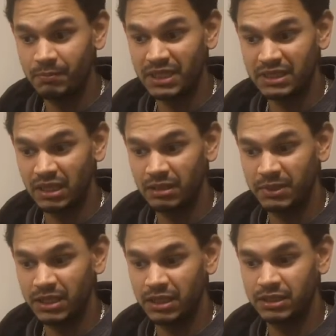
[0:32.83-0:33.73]
basically
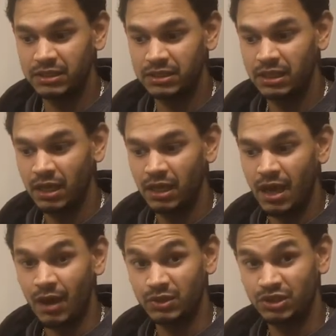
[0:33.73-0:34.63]
because
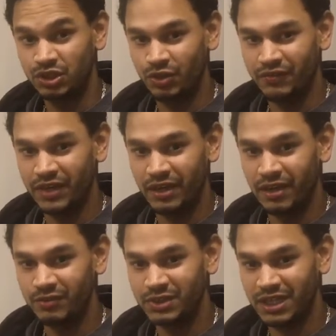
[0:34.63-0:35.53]
I wasn't sure if the
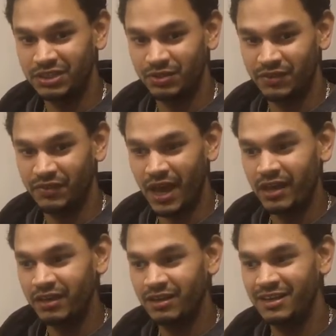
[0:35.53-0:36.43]
aircraft was actually going to
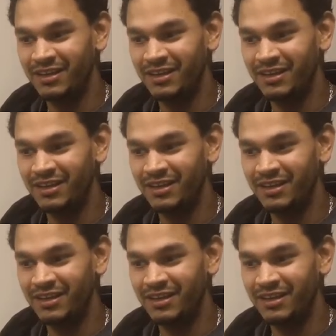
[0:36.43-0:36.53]
fly,